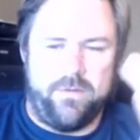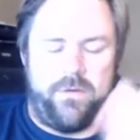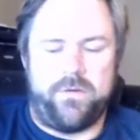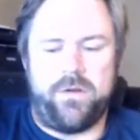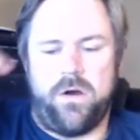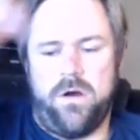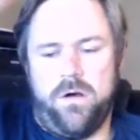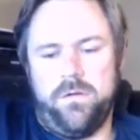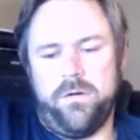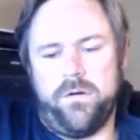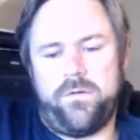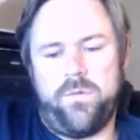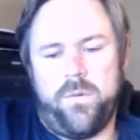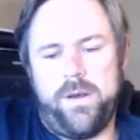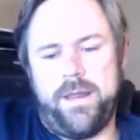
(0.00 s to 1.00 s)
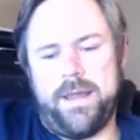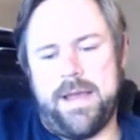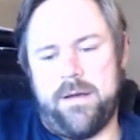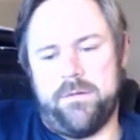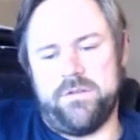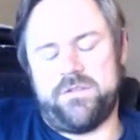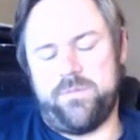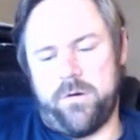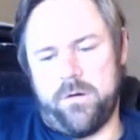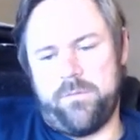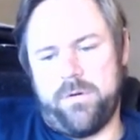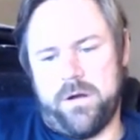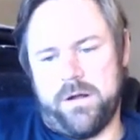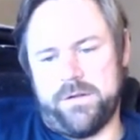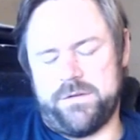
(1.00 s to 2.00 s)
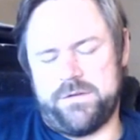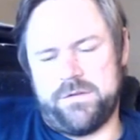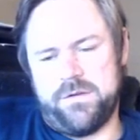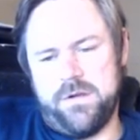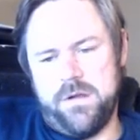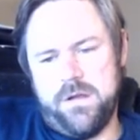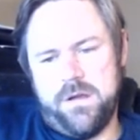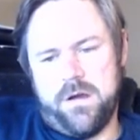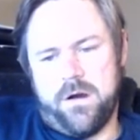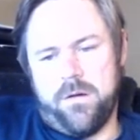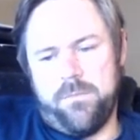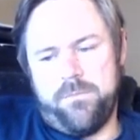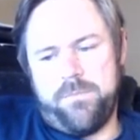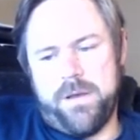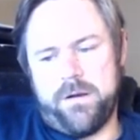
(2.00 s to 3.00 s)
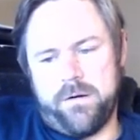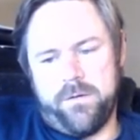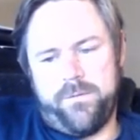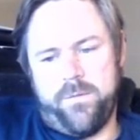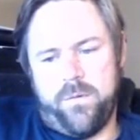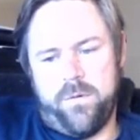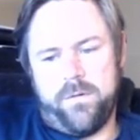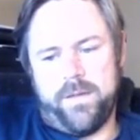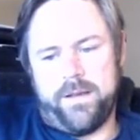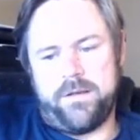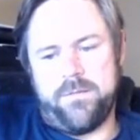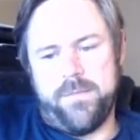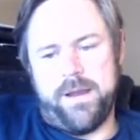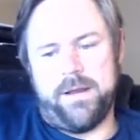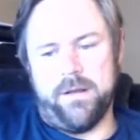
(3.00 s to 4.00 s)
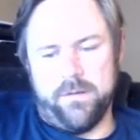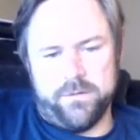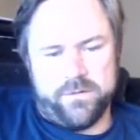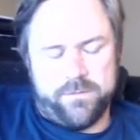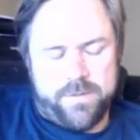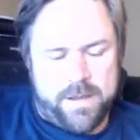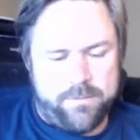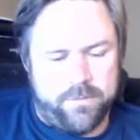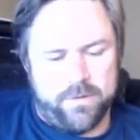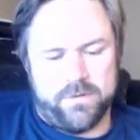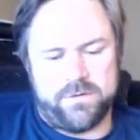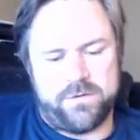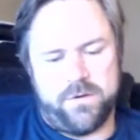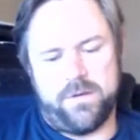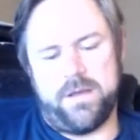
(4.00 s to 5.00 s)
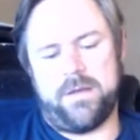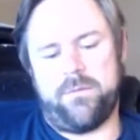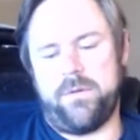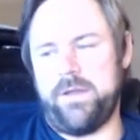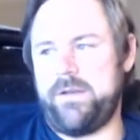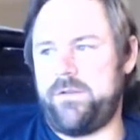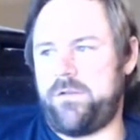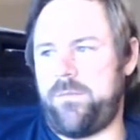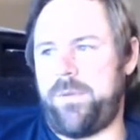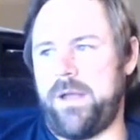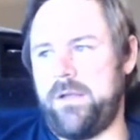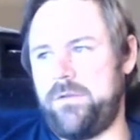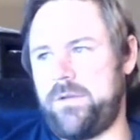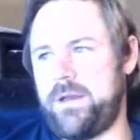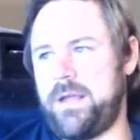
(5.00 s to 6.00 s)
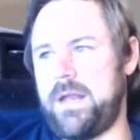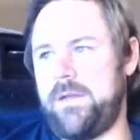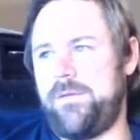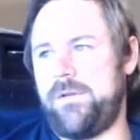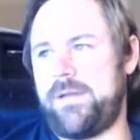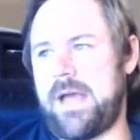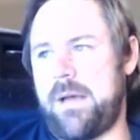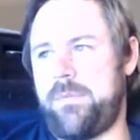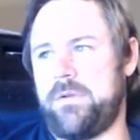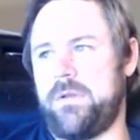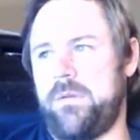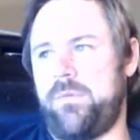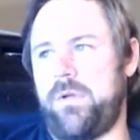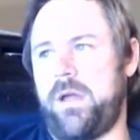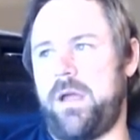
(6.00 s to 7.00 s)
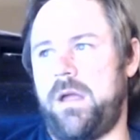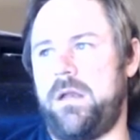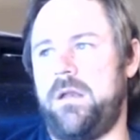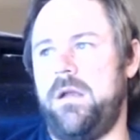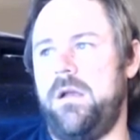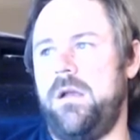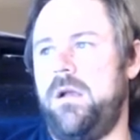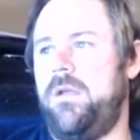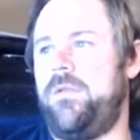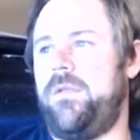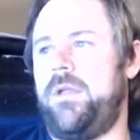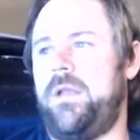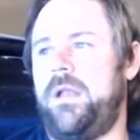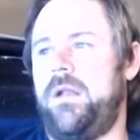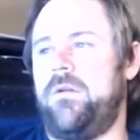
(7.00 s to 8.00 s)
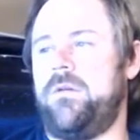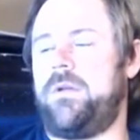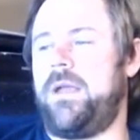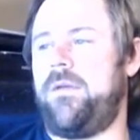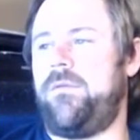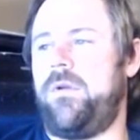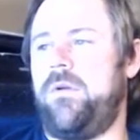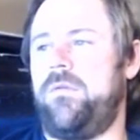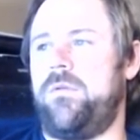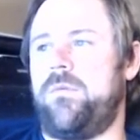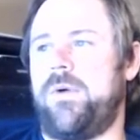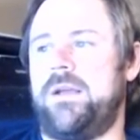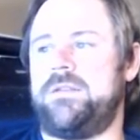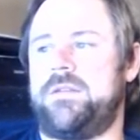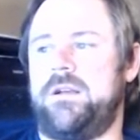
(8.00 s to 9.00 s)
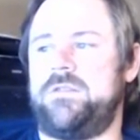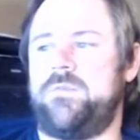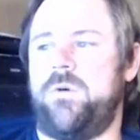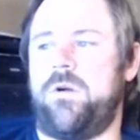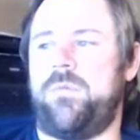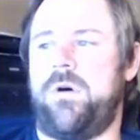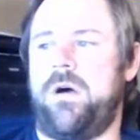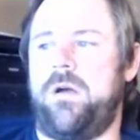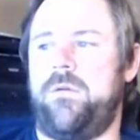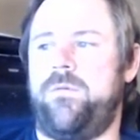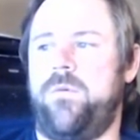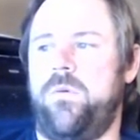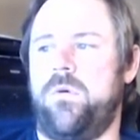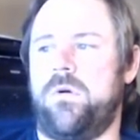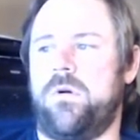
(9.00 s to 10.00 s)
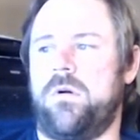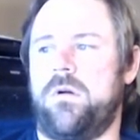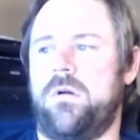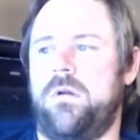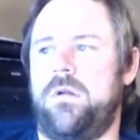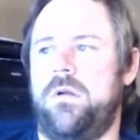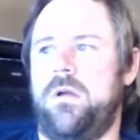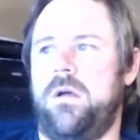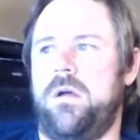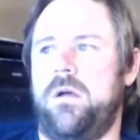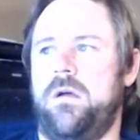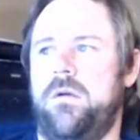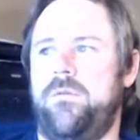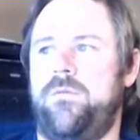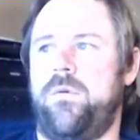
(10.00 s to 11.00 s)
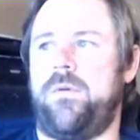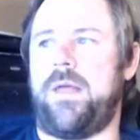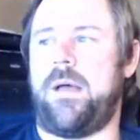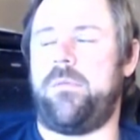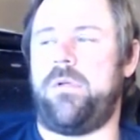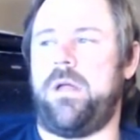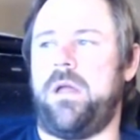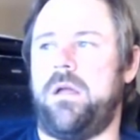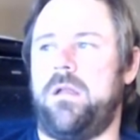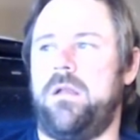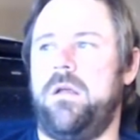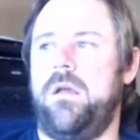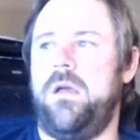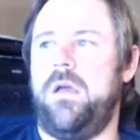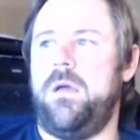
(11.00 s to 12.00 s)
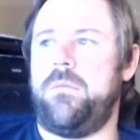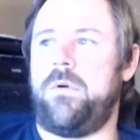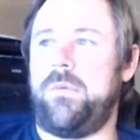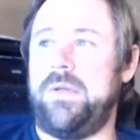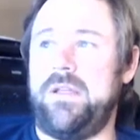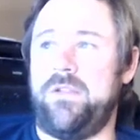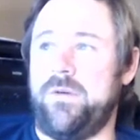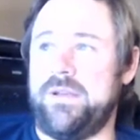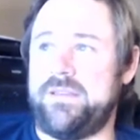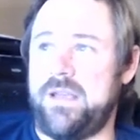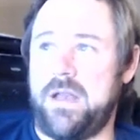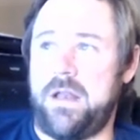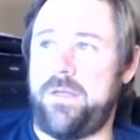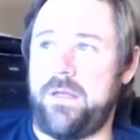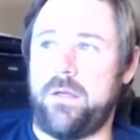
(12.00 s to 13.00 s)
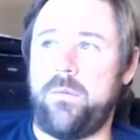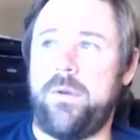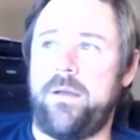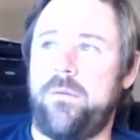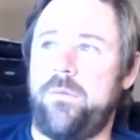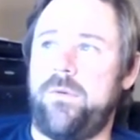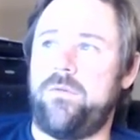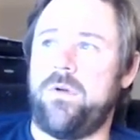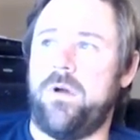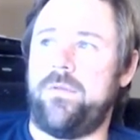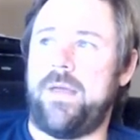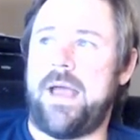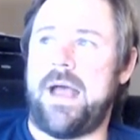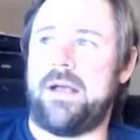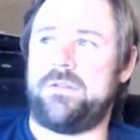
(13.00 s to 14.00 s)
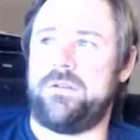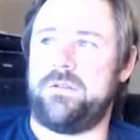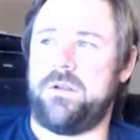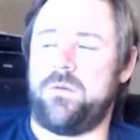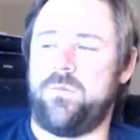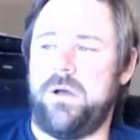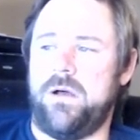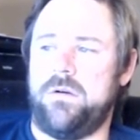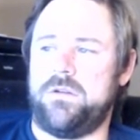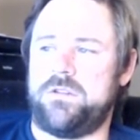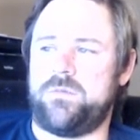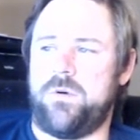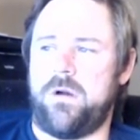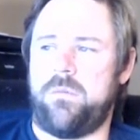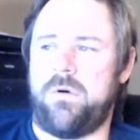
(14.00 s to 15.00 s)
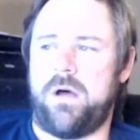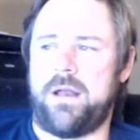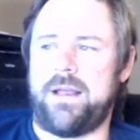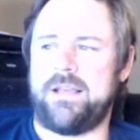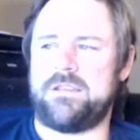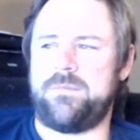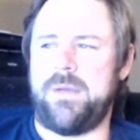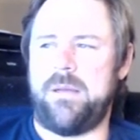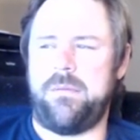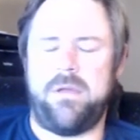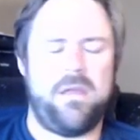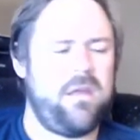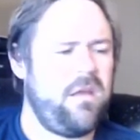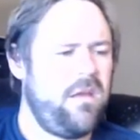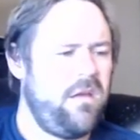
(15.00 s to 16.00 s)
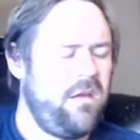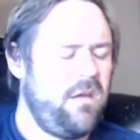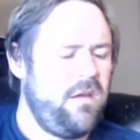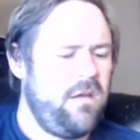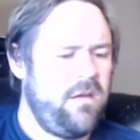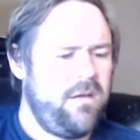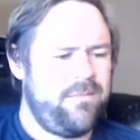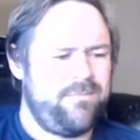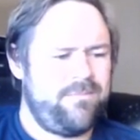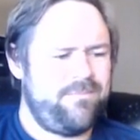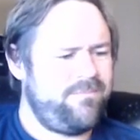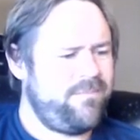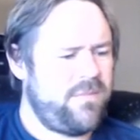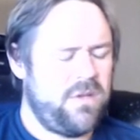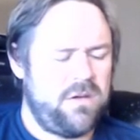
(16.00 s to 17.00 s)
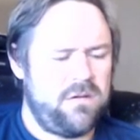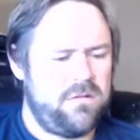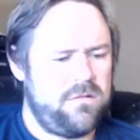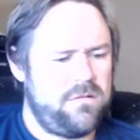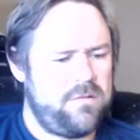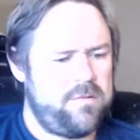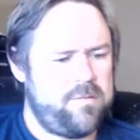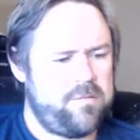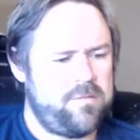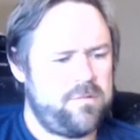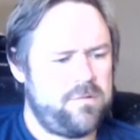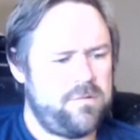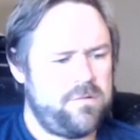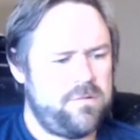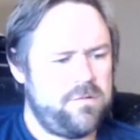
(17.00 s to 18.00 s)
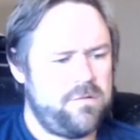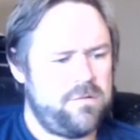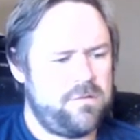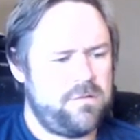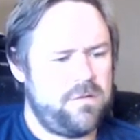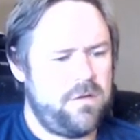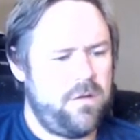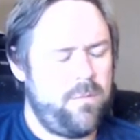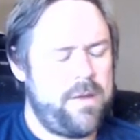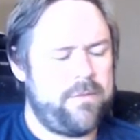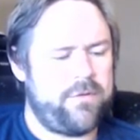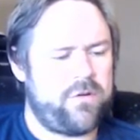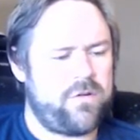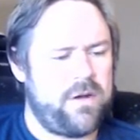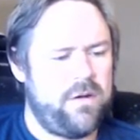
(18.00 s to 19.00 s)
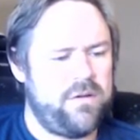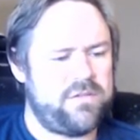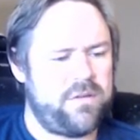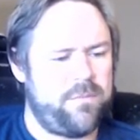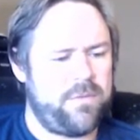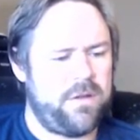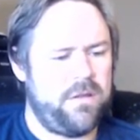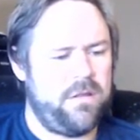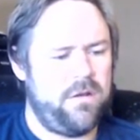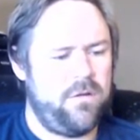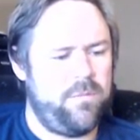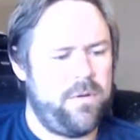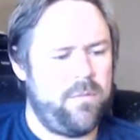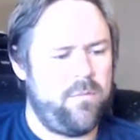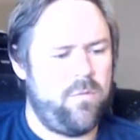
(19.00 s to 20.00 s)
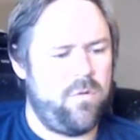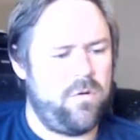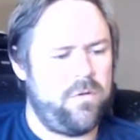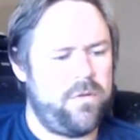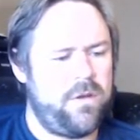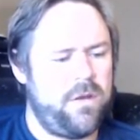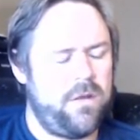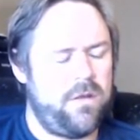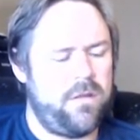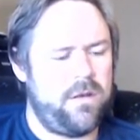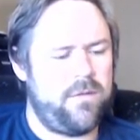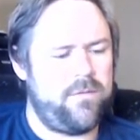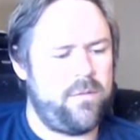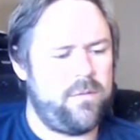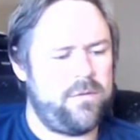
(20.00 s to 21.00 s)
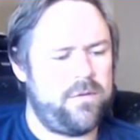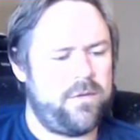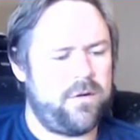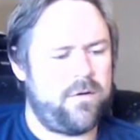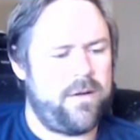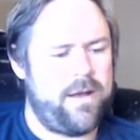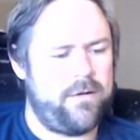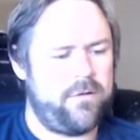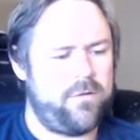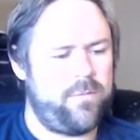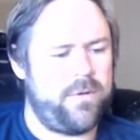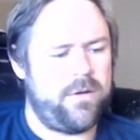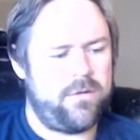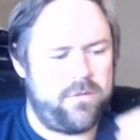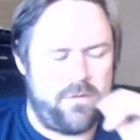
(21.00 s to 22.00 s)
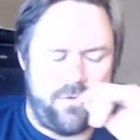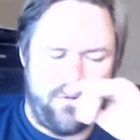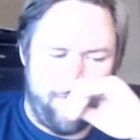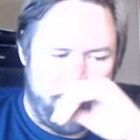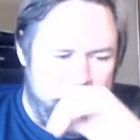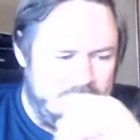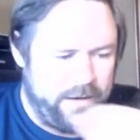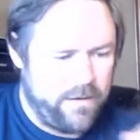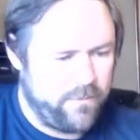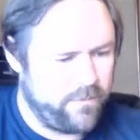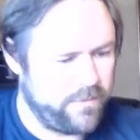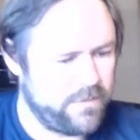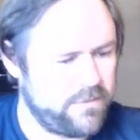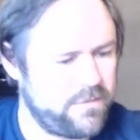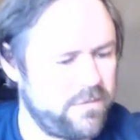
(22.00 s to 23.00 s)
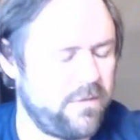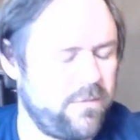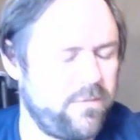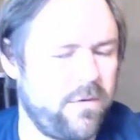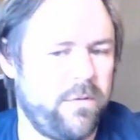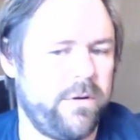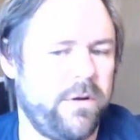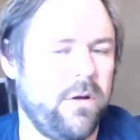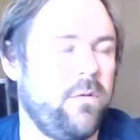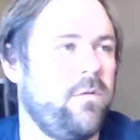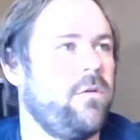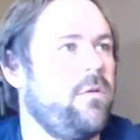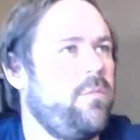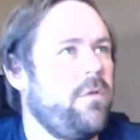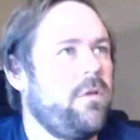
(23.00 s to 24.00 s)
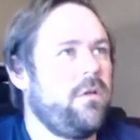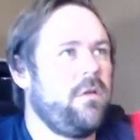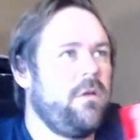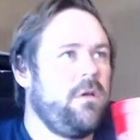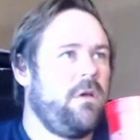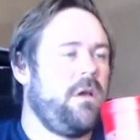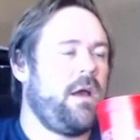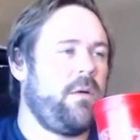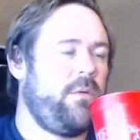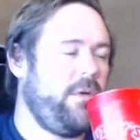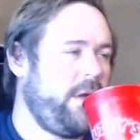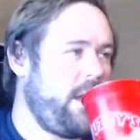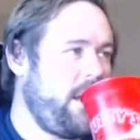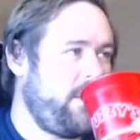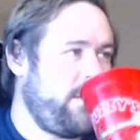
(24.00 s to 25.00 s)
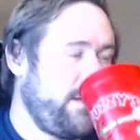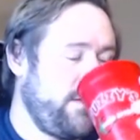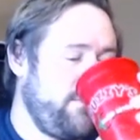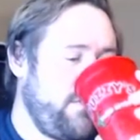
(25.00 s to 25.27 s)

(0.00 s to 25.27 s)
the taller 20 gallon smart pots are better for like tomatoes and peppers. So it really just depends. And again, if you tap on the plant, then it'll give you the right size smart pot for uh, for that plant. But really, there isn't anything we, we've grown that hasn't done well in a smart pot. I guess maybe no. You may have to trellis something a little bit more than it, than if it was in the ground, just because of the whole height difference and it falling over. But I really can't think of